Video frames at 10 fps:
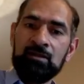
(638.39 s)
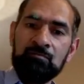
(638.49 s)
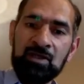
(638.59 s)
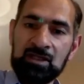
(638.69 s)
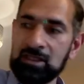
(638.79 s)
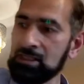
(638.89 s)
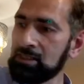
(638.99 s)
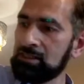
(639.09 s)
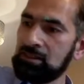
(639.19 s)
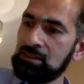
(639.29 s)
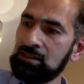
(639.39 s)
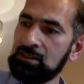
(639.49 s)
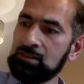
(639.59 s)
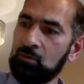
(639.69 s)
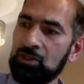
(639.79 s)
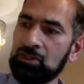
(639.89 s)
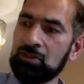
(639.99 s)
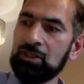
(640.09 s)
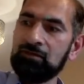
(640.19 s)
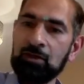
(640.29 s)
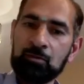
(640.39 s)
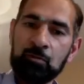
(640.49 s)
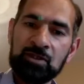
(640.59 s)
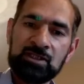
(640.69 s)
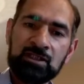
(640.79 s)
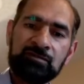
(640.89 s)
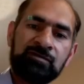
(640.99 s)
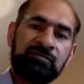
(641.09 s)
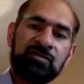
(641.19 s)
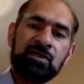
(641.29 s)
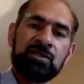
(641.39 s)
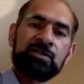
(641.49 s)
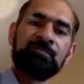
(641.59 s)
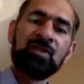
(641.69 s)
Because we need to give it appropriate significant figures.